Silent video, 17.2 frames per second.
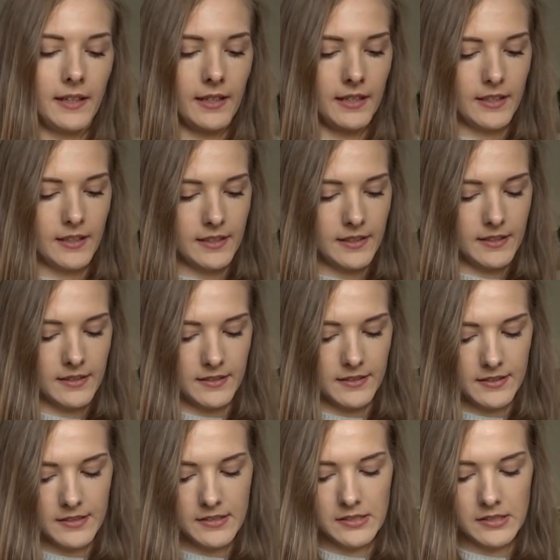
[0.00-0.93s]

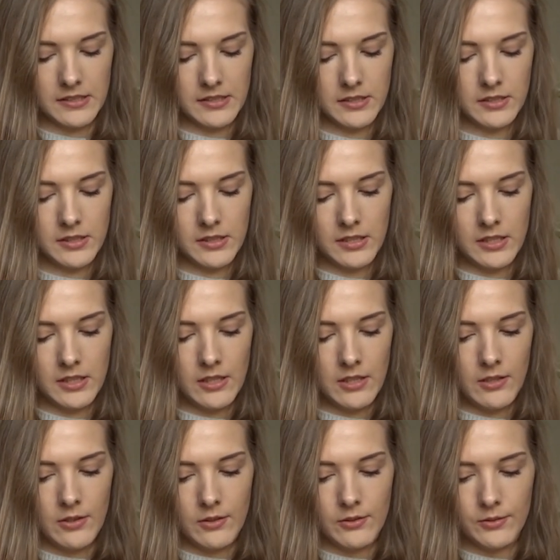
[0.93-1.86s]
and
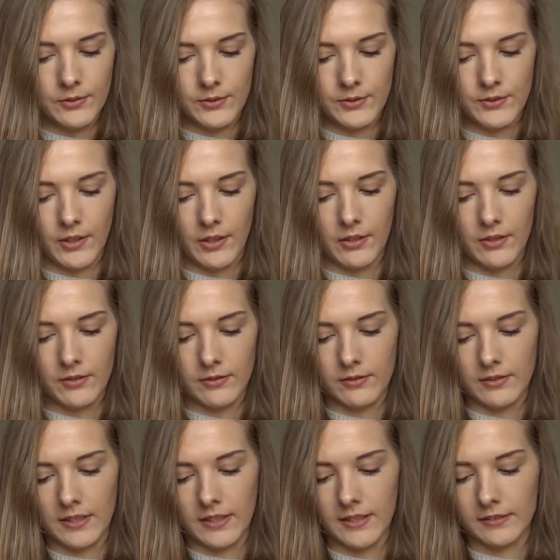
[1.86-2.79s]

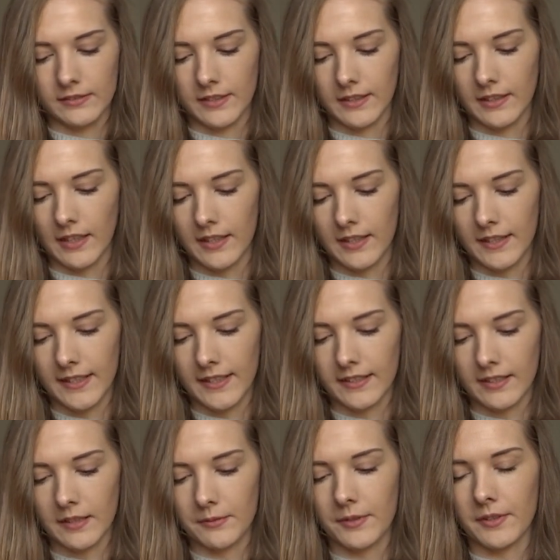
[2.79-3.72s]
also a little guide
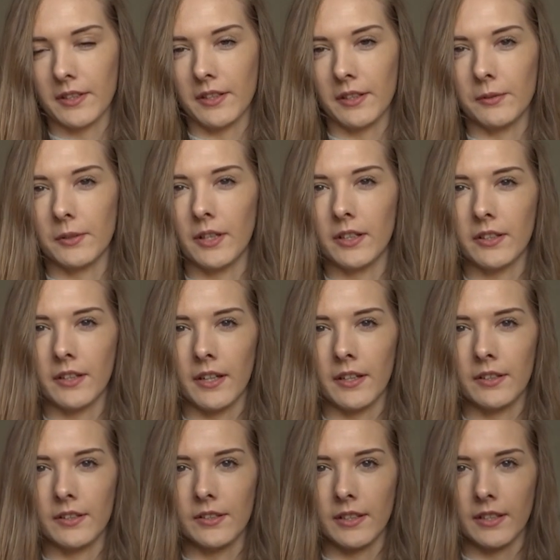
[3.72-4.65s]
like with a QR
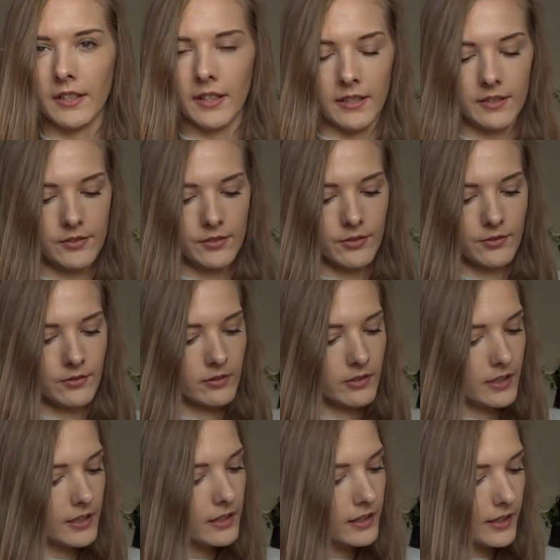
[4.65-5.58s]
code in case you're
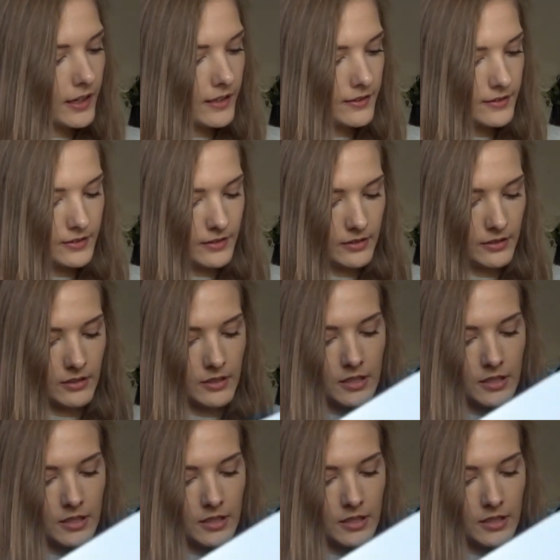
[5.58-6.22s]
struggling, I guess.